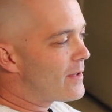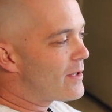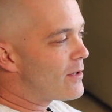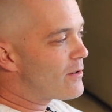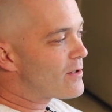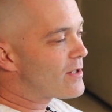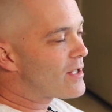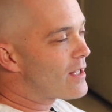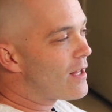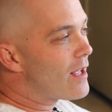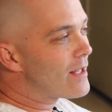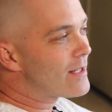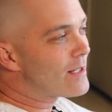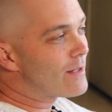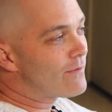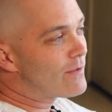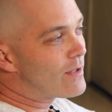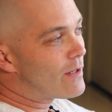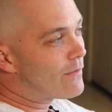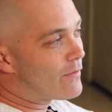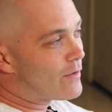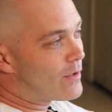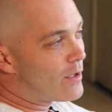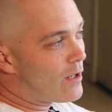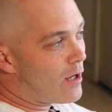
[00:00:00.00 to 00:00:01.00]
There's lots of
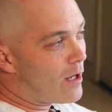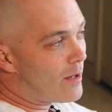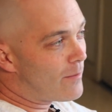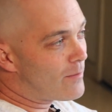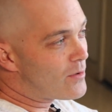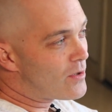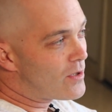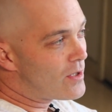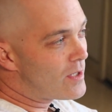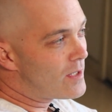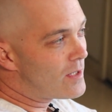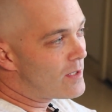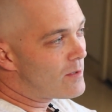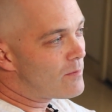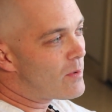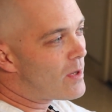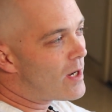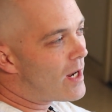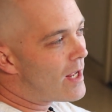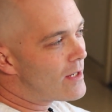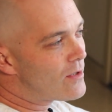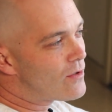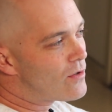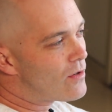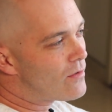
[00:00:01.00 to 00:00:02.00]
different options,
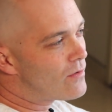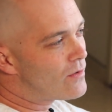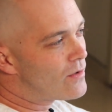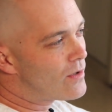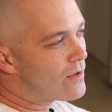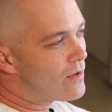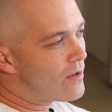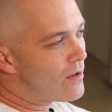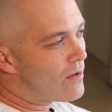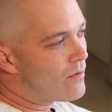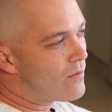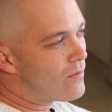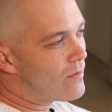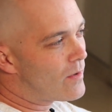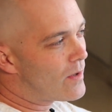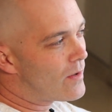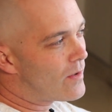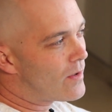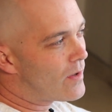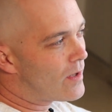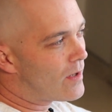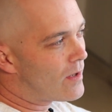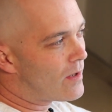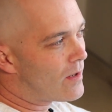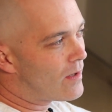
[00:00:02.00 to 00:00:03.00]
but I chose to go
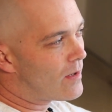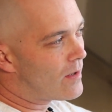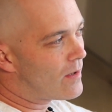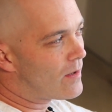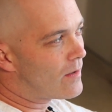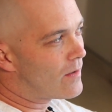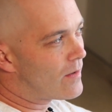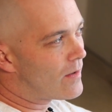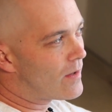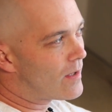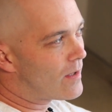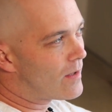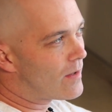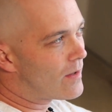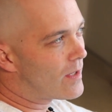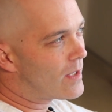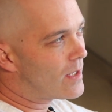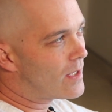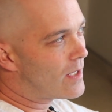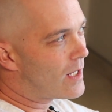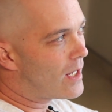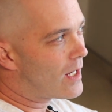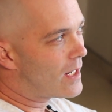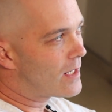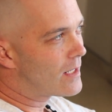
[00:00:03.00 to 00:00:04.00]
with the,
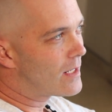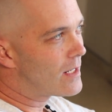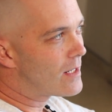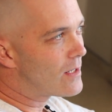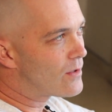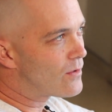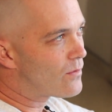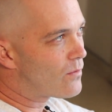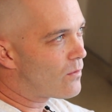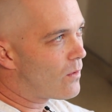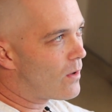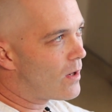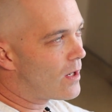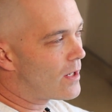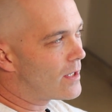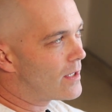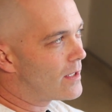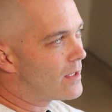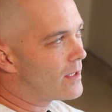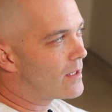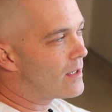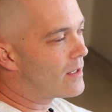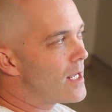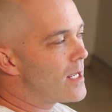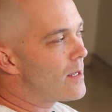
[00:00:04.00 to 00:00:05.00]
the 90s
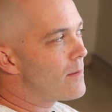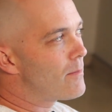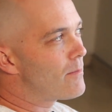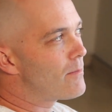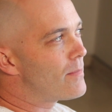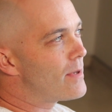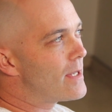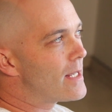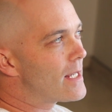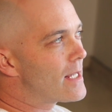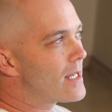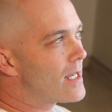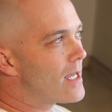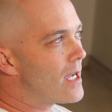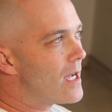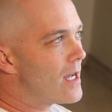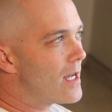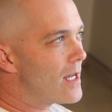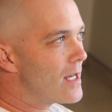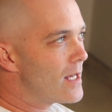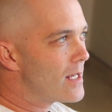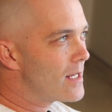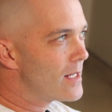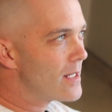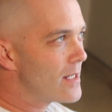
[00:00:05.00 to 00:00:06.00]
one
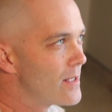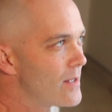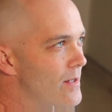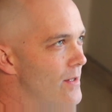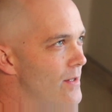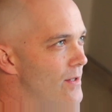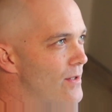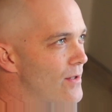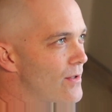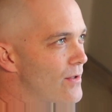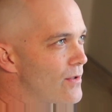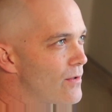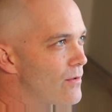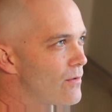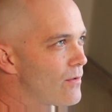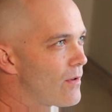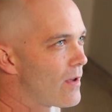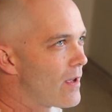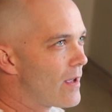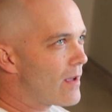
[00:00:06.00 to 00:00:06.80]
because